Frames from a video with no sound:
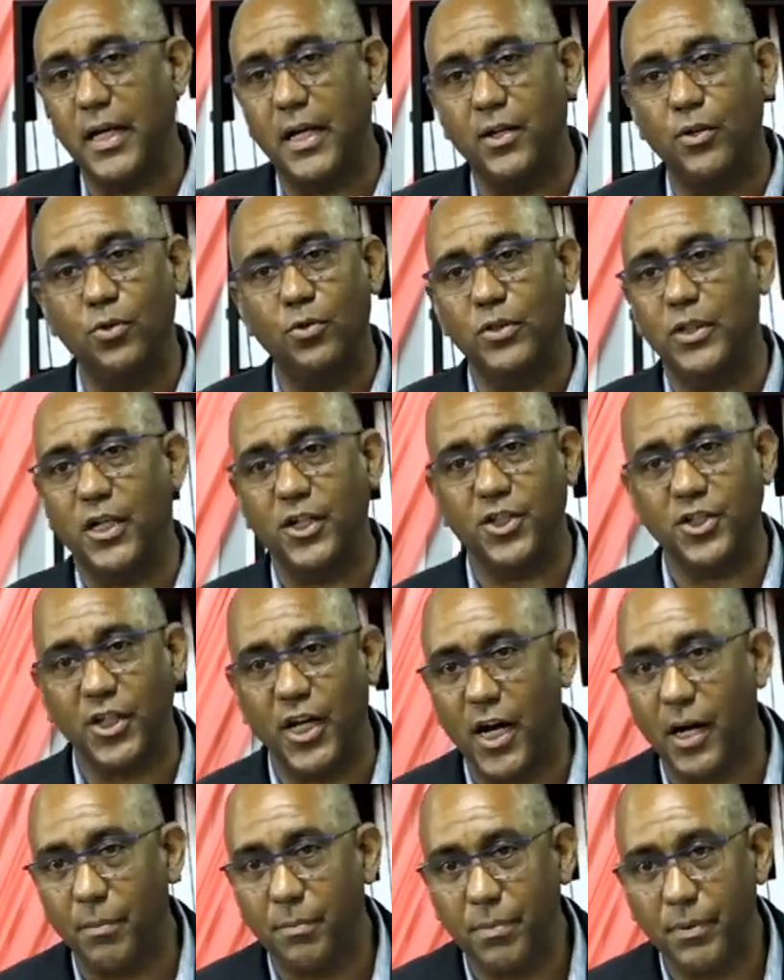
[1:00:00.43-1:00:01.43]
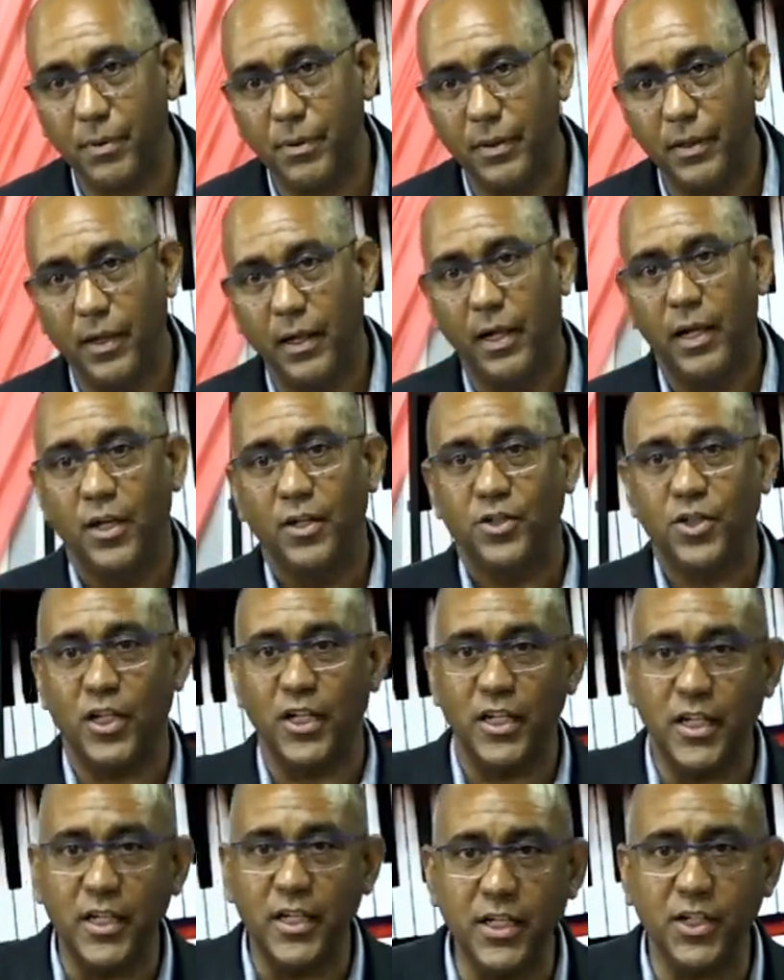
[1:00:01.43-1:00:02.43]
note a sharp. So
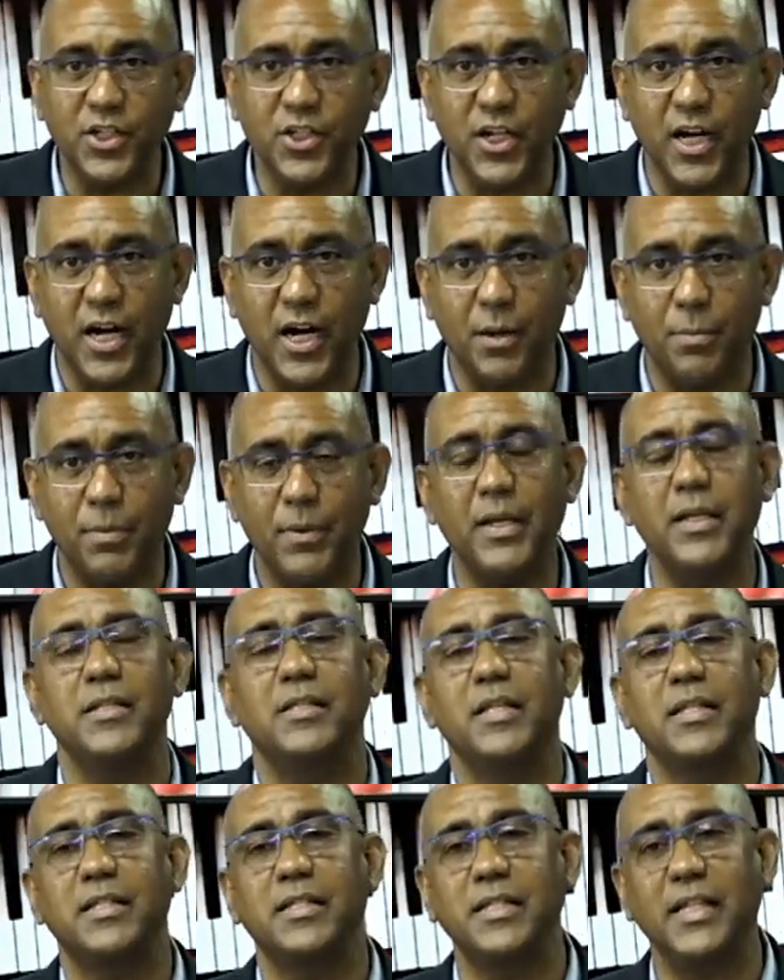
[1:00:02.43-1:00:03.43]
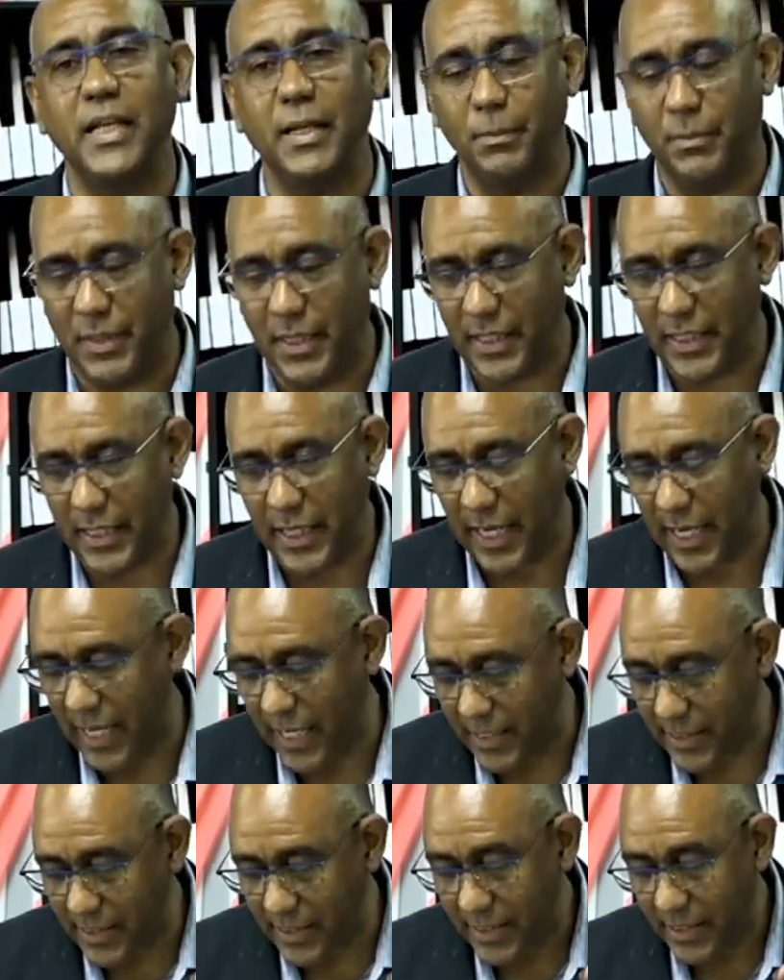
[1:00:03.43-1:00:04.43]
E sharp is the same thing
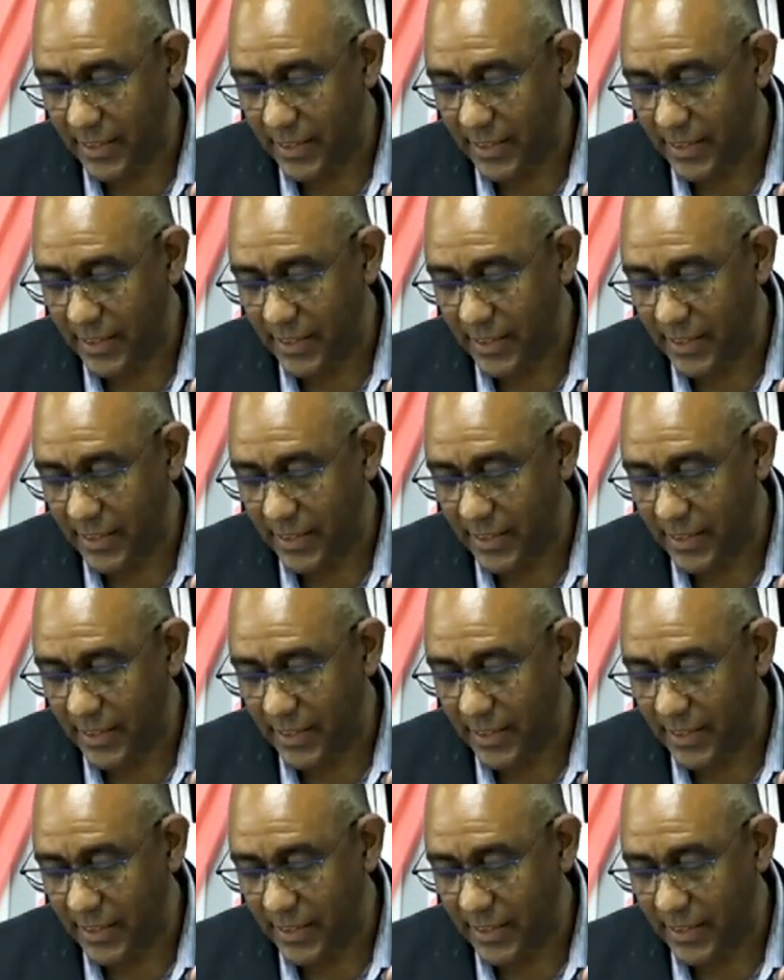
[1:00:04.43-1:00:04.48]
as